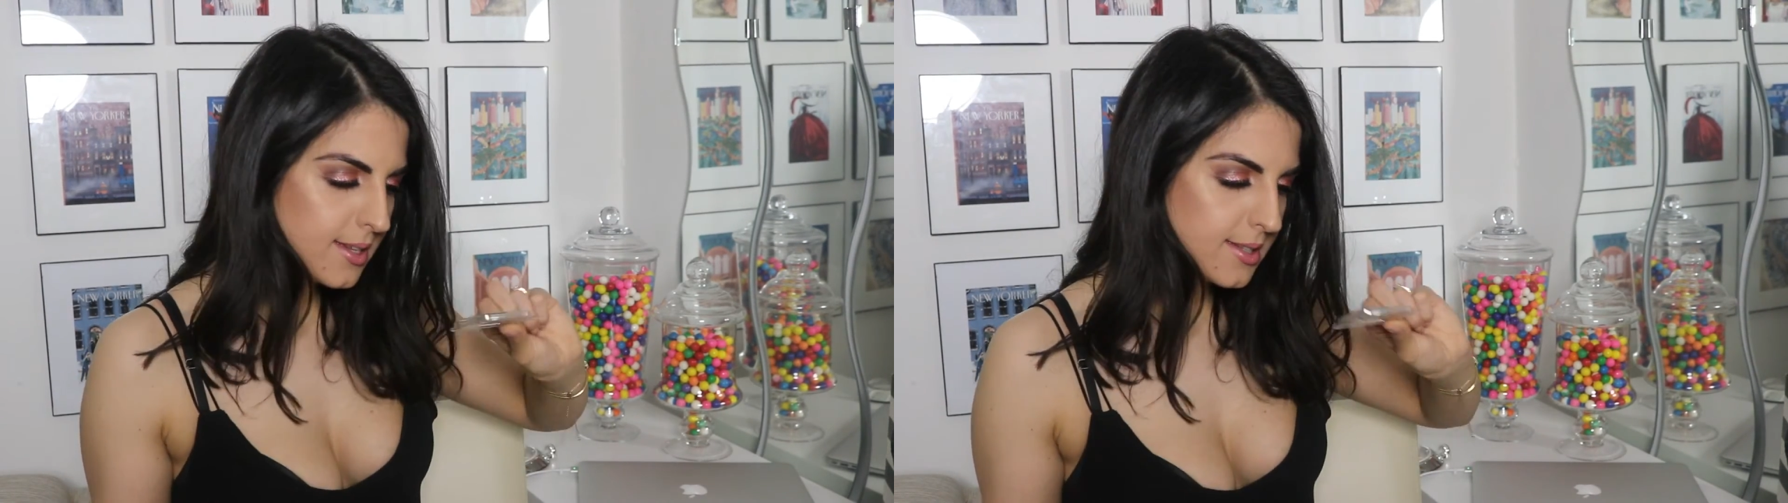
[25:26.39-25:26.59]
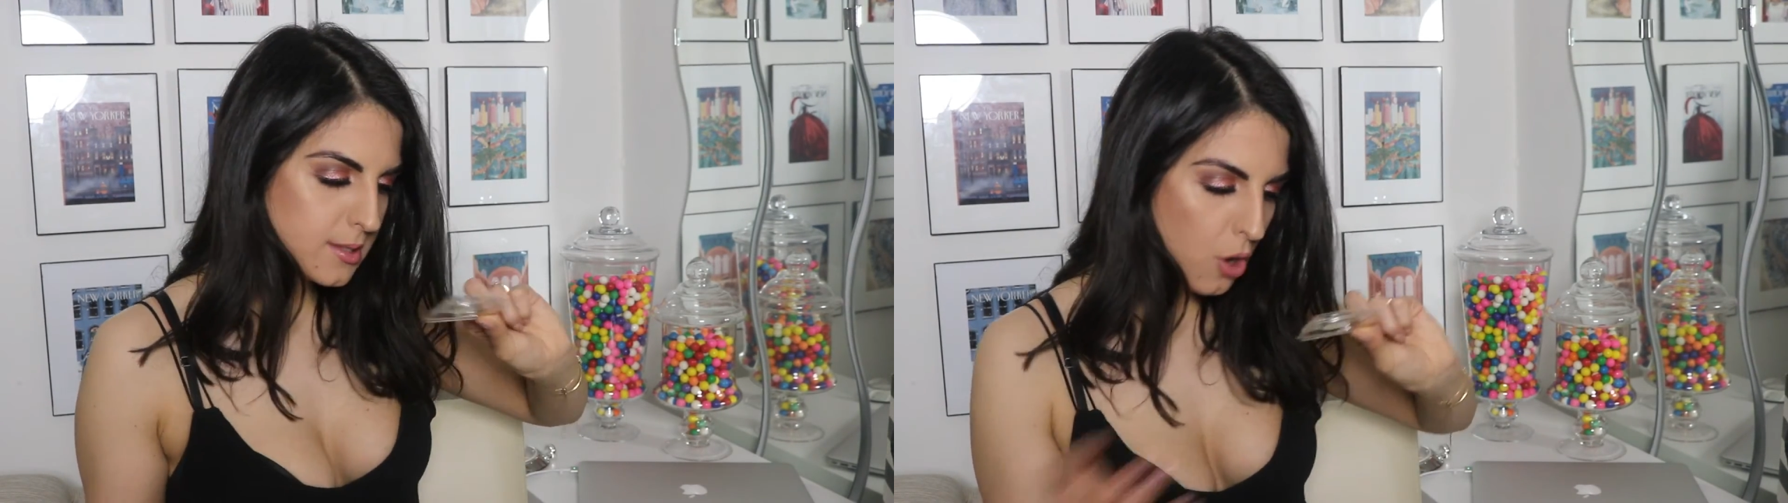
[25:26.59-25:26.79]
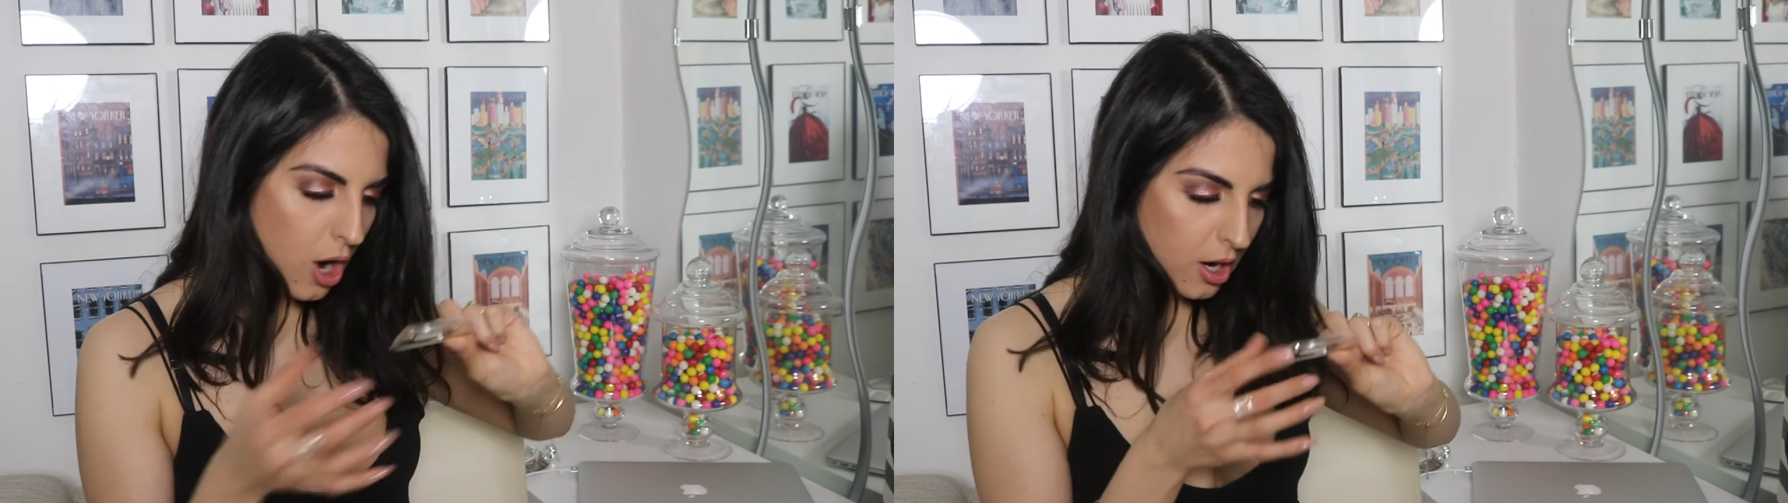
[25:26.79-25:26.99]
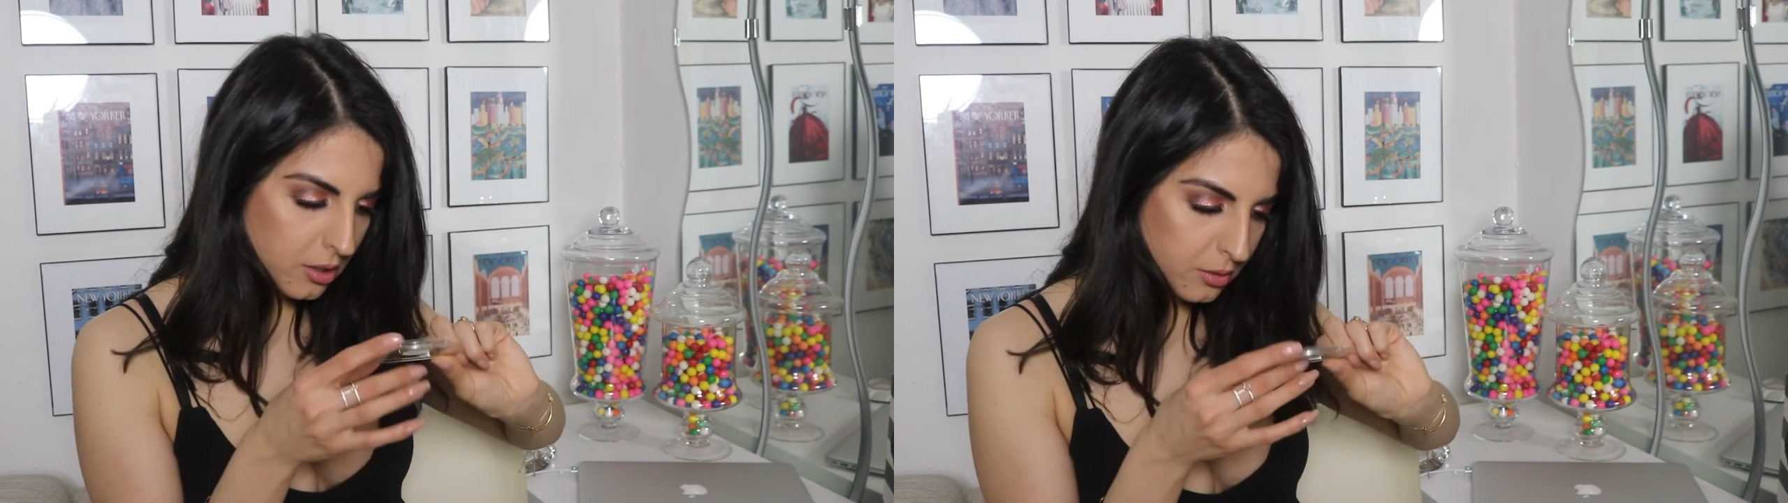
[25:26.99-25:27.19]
it so hard